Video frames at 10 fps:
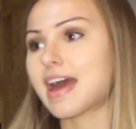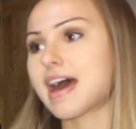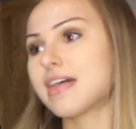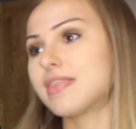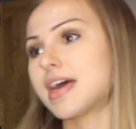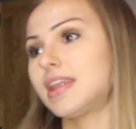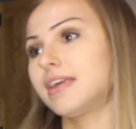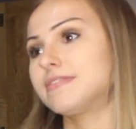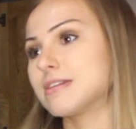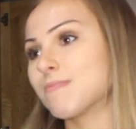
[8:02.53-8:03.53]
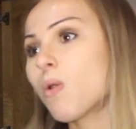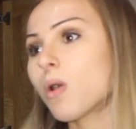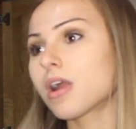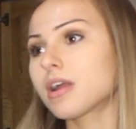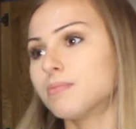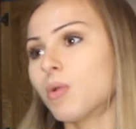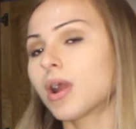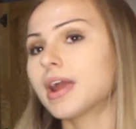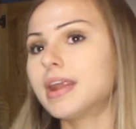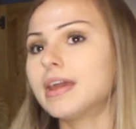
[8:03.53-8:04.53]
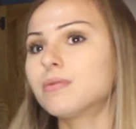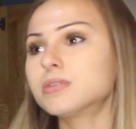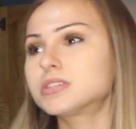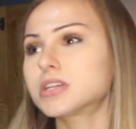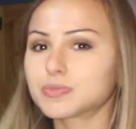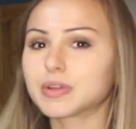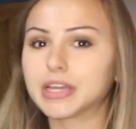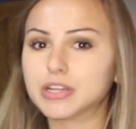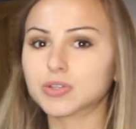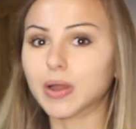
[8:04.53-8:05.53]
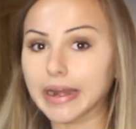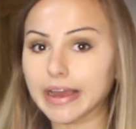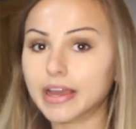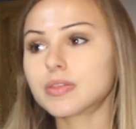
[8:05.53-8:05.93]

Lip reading: And then lifting more and more, and it was just really enjoyed it.